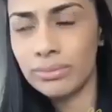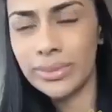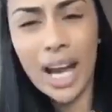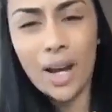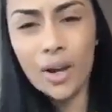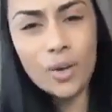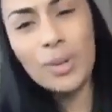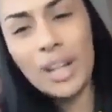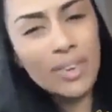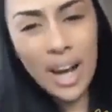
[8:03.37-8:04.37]
taco,
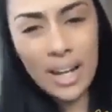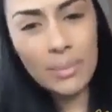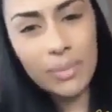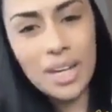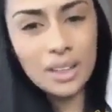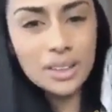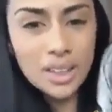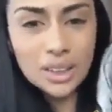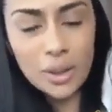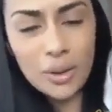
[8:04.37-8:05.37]
whatever I end up making, because
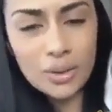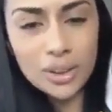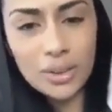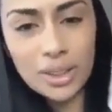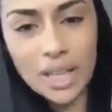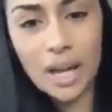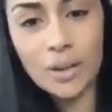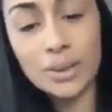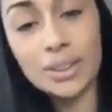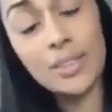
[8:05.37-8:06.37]
like she'll eat
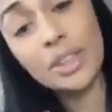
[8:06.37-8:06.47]
tacos and stuff.